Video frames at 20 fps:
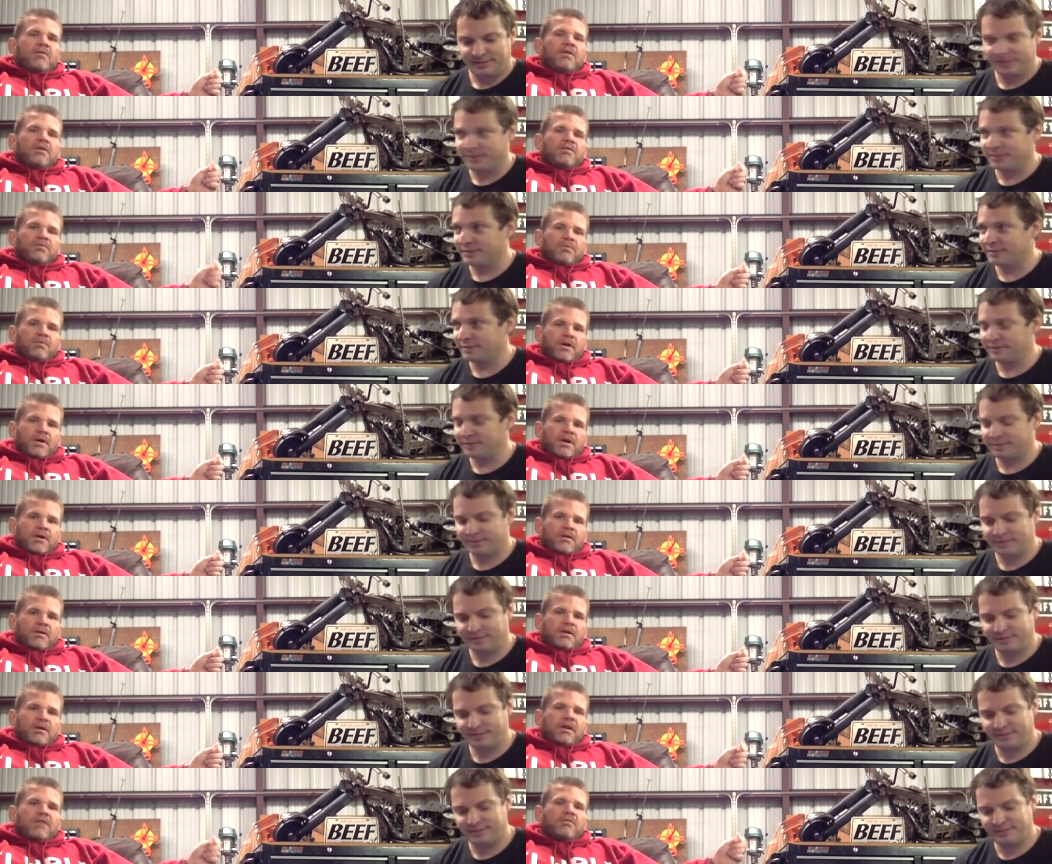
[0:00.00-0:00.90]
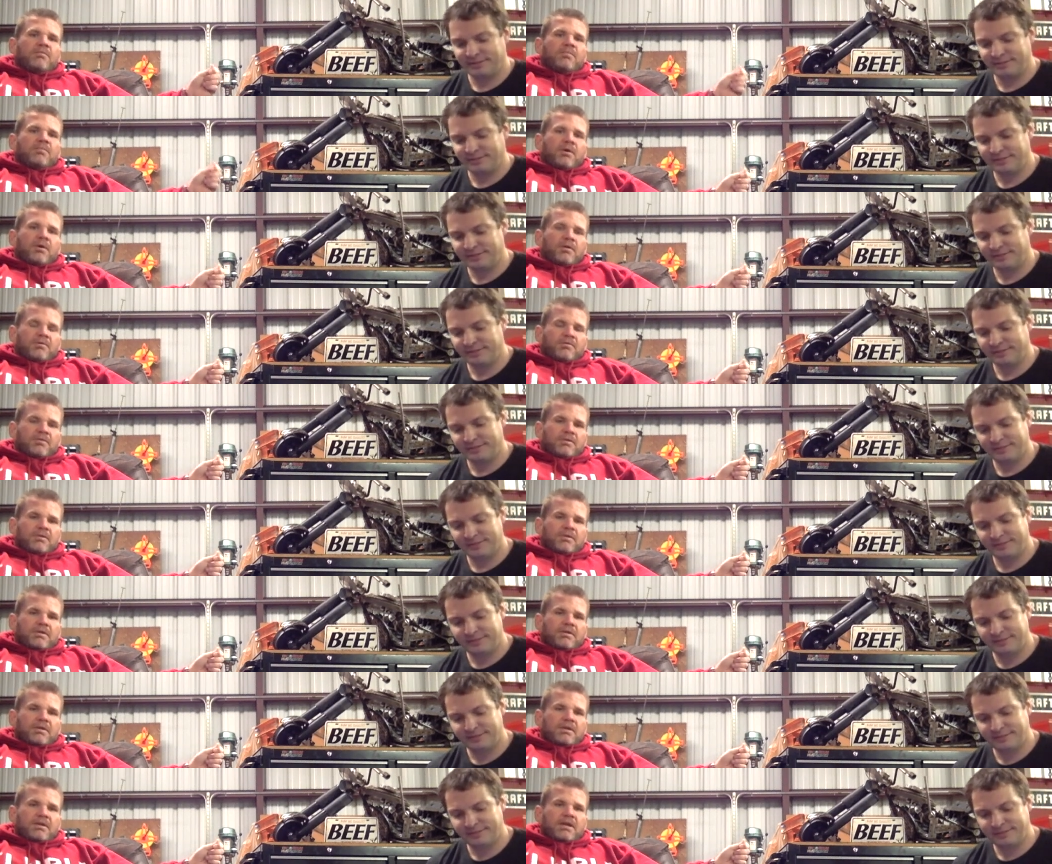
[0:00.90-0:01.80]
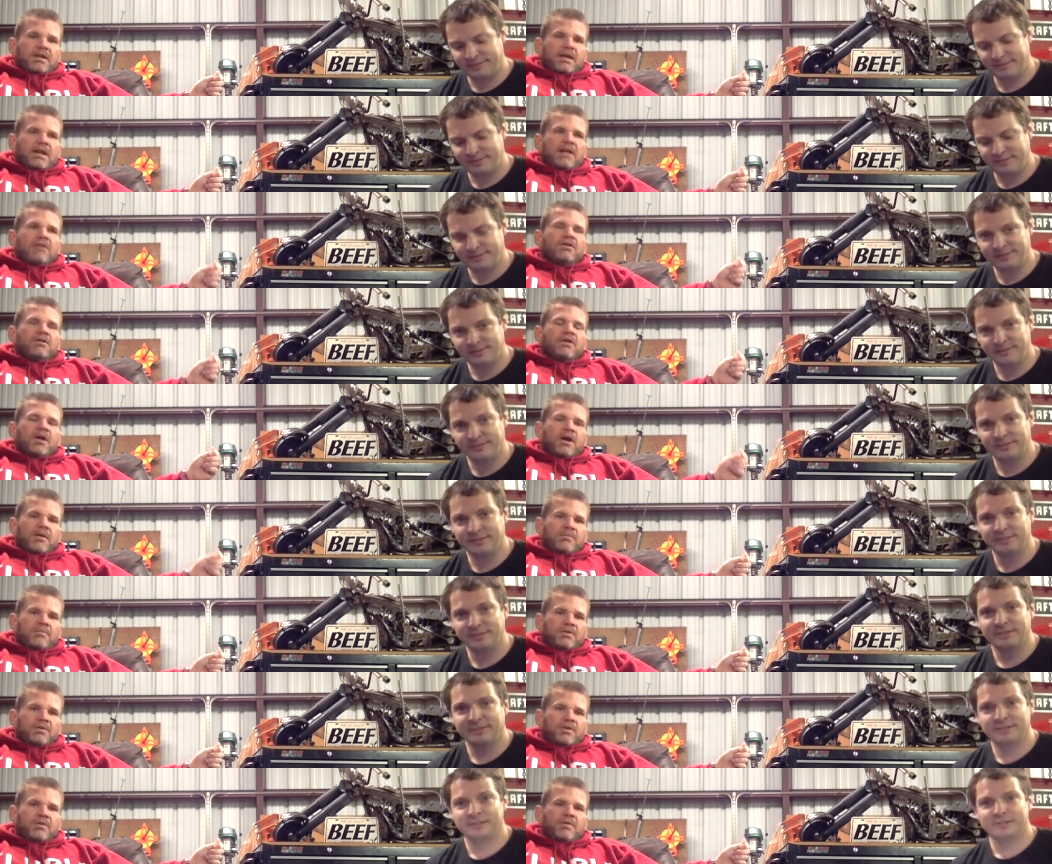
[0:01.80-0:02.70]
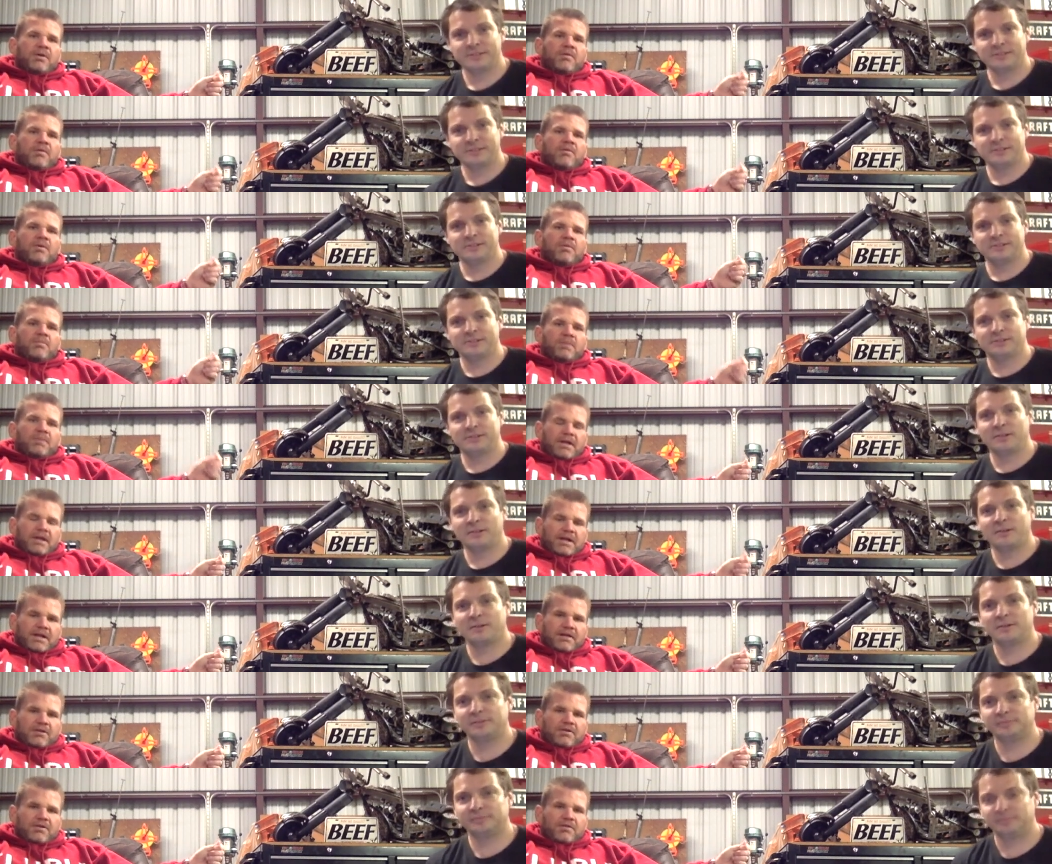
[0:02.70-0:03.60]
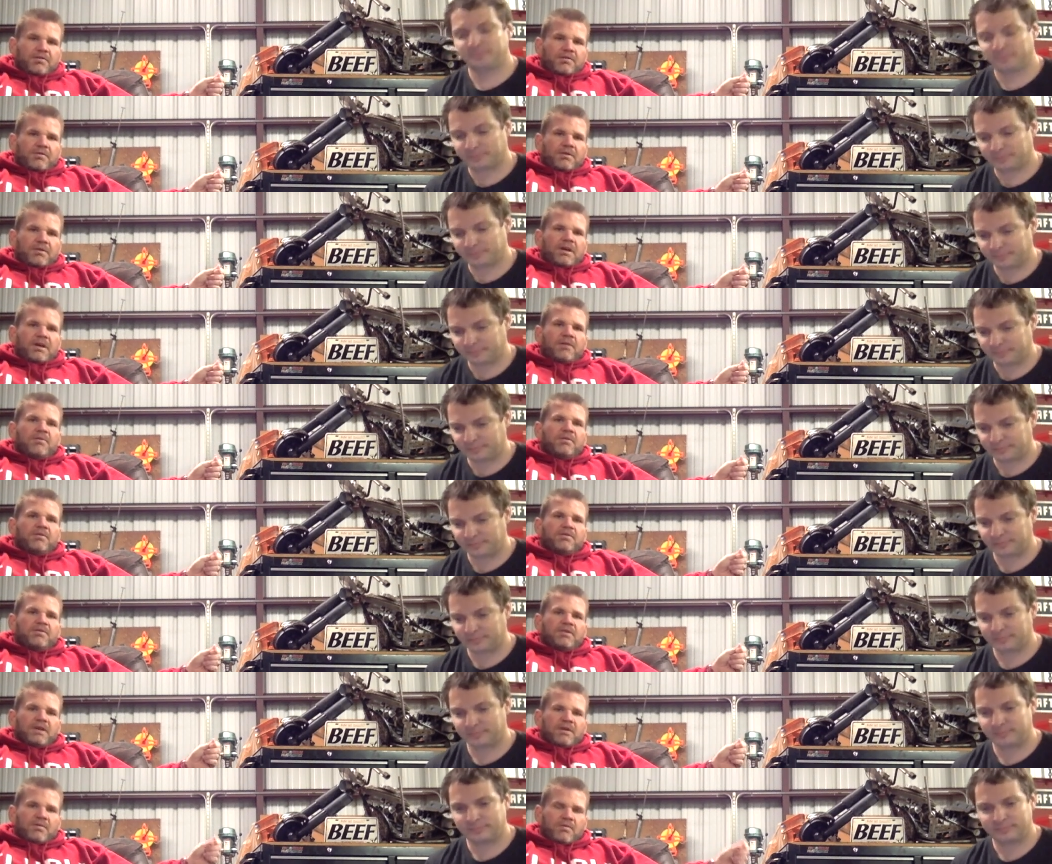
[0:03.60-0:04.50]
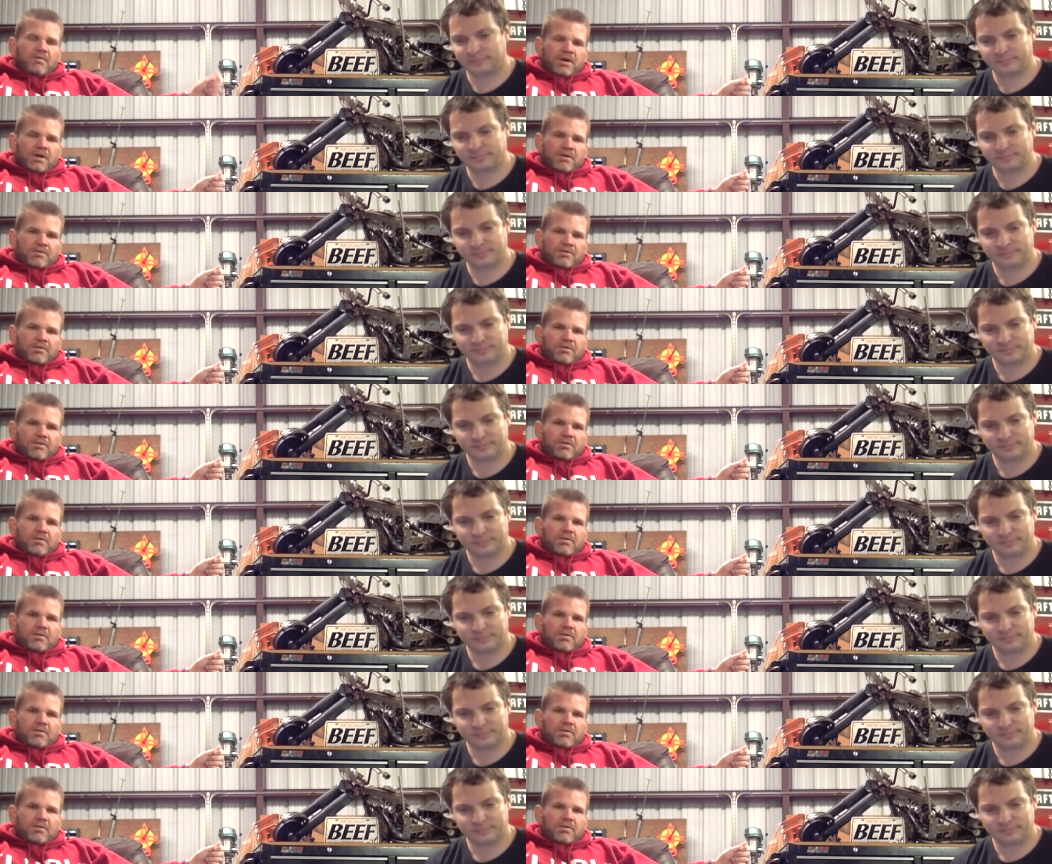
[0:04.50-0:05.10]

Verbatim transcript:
Speaker 1: you as a runner and as a person, and I look up to you and I want to be like you, and I wish that I was you.